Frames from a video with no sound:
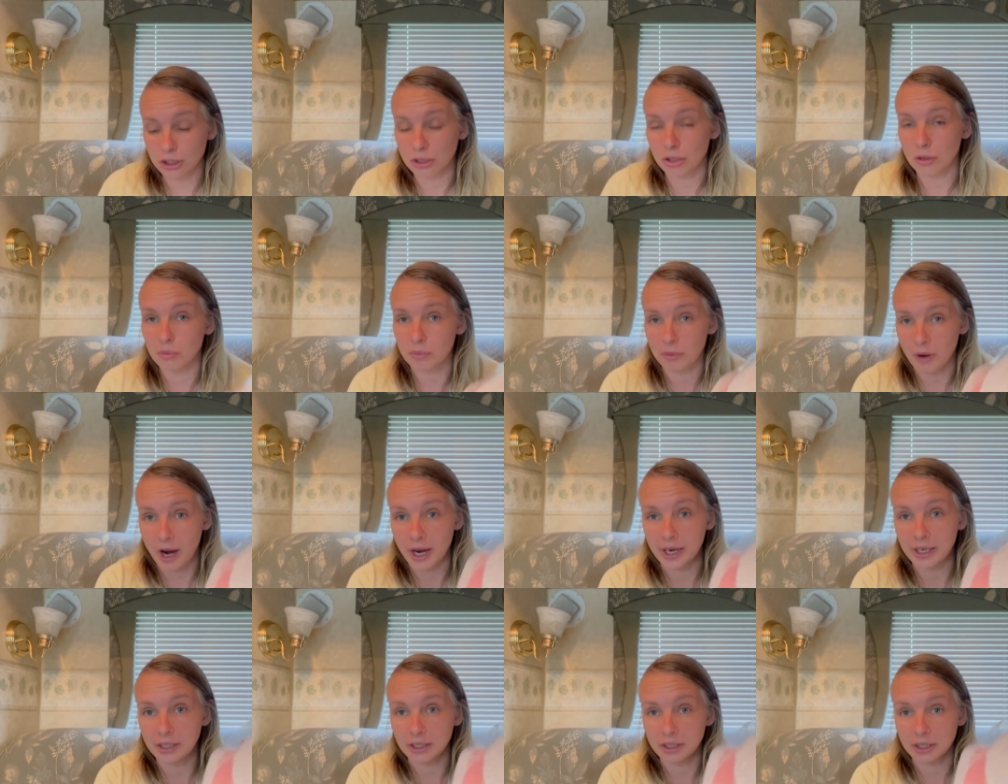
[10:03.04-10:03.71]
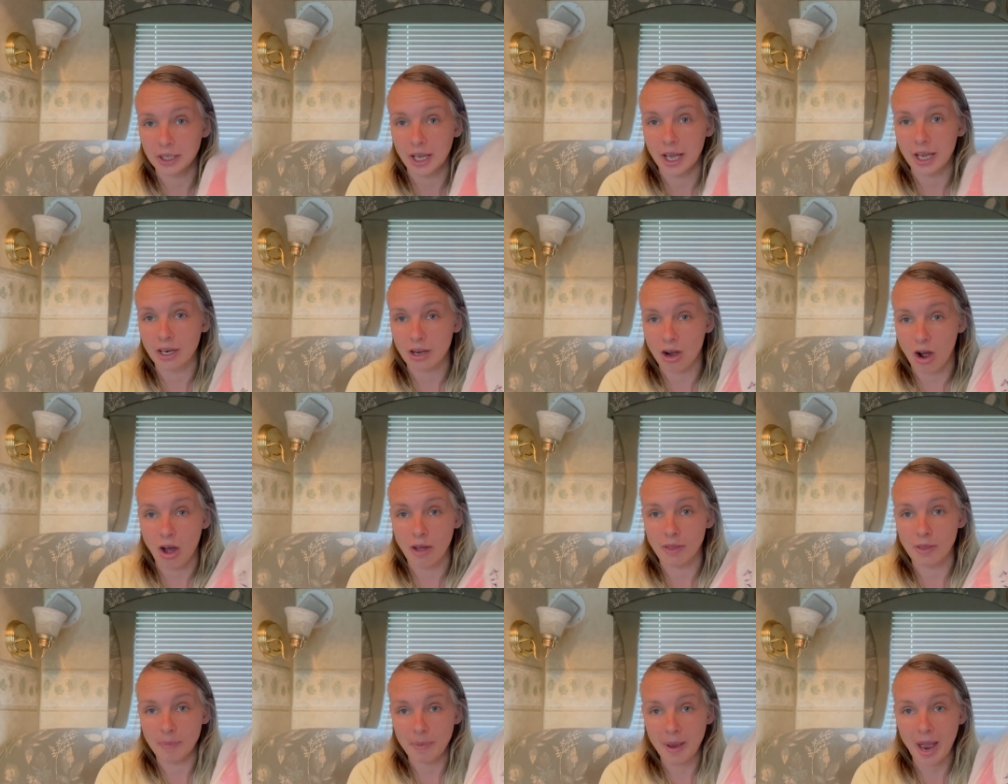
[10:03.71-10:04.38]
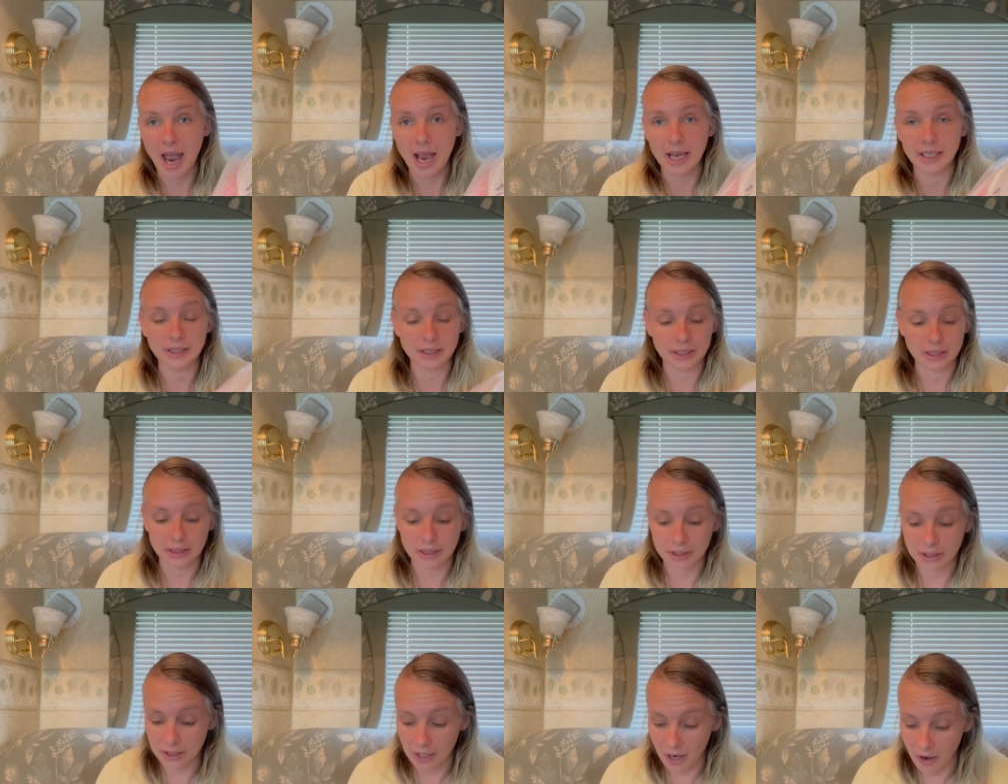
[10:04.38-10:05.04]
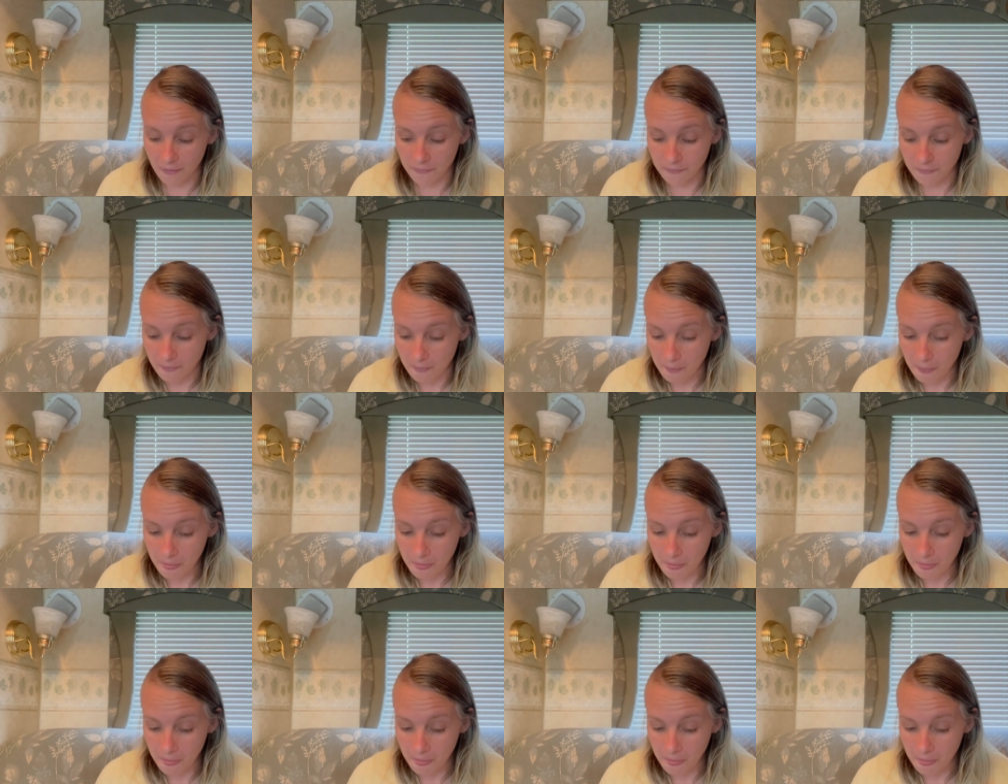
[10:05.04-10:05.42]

to write like on the bags and stuff.